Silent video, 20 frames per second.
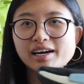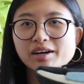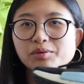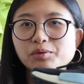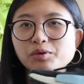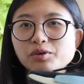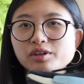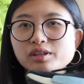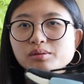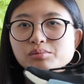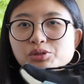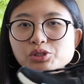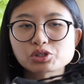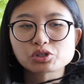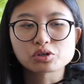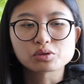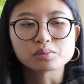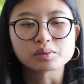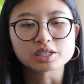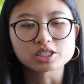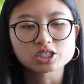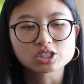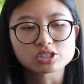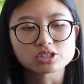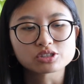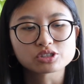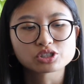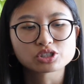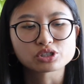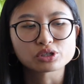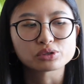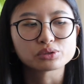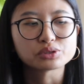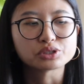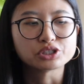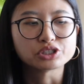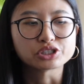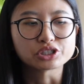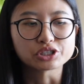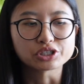I wore them so much. They're so
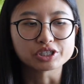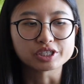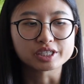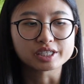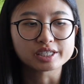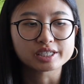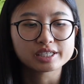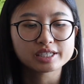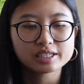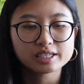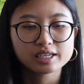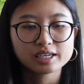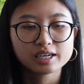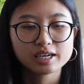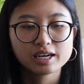dirty.